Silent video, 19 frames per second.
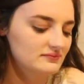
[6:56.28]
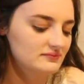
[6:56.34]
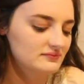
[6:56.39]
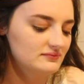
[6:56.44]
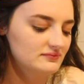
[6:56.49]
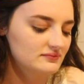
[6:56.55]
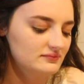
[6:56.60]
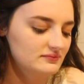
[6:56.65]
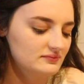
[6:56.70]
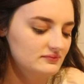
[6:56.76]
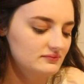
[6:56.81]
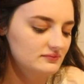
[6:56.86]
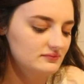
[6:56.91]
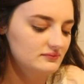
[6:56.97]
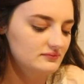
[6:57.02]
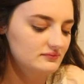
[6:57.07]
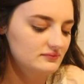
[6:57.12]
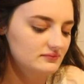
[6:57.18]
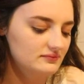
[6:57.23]

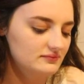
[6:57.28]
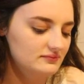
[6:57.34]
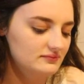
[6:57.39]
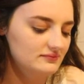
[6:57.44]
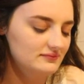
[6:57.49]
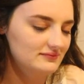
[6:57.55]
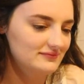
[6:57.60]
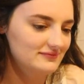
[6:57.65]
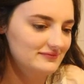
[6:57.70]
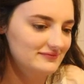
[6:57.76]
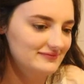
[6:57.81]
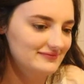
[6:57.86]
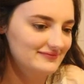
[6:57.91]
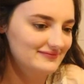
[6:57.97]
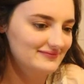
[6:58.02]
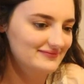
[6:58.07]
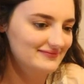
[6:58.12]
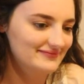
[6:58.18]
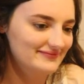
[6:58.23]

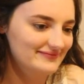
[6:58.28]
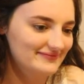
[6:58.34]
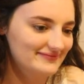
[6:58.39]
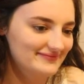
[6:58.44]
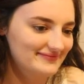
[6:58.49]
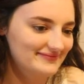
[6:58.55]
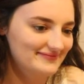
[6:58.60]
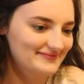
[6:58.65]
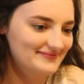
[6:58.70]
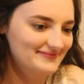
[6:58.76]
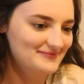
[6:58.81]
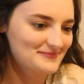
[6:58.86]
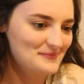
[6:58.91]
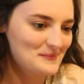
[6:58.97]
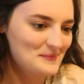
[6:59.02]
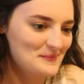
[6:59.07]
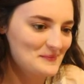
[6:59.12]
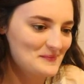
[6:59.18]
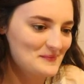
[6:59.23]

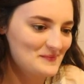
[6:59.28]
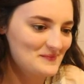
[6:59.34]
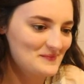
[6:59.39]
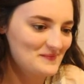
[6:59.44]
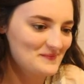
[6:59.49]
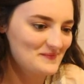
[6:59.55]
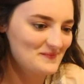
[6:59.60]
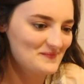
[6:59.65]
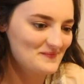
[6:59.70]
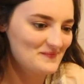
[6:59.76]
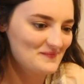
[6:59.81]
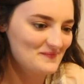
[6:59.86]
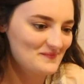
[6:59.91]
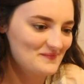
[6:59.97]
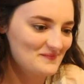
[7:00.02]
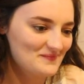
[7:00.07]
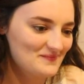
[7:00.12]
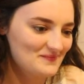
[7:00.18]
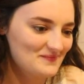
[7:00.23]

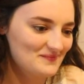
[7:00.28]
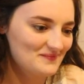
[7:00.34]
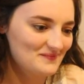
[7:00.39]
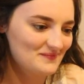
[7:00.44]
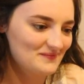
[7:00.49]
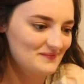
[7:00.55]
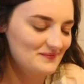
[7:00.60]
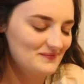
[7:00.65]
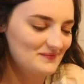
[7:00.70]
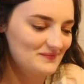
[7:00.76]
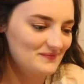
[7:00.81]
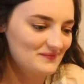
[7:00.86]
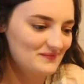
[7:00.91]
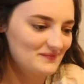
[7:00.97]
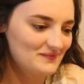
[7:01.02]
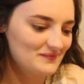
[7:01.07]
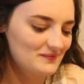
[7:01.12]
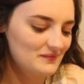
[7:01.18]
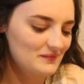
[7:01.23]

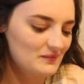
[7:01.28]
This person isn't speaking.